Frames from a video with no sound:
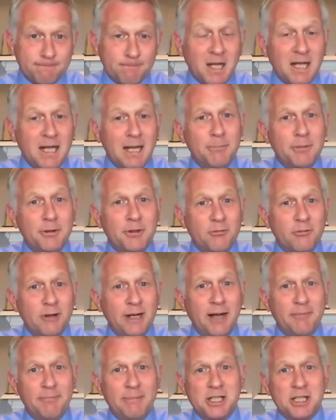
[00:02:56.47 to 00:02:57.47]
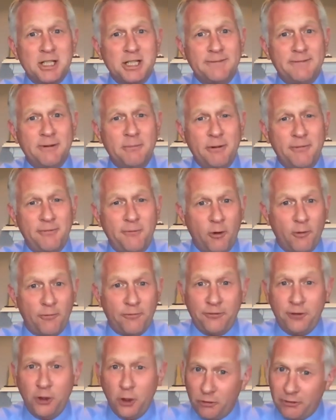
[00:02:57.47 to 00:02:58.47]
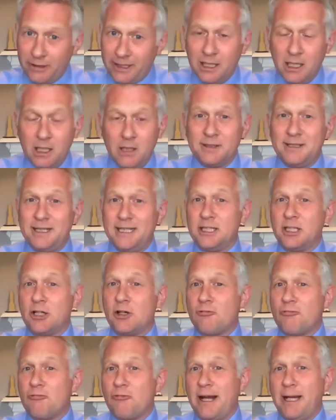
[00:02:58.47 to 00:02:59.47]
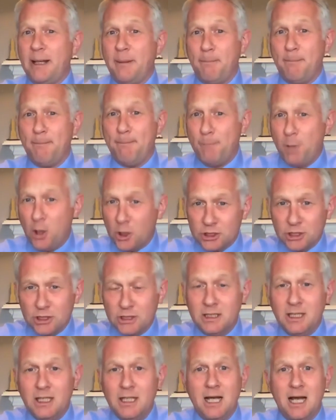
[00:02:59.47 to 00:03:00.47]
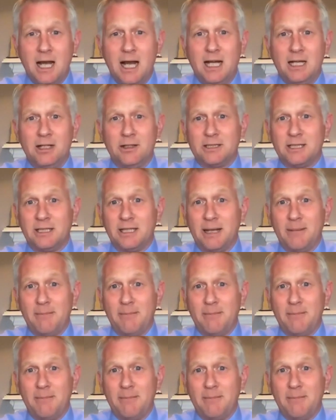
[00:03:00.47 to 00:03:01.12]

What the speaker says: Number 3, I've mentioned this film before, Fury. I think it's a great modern, looks at the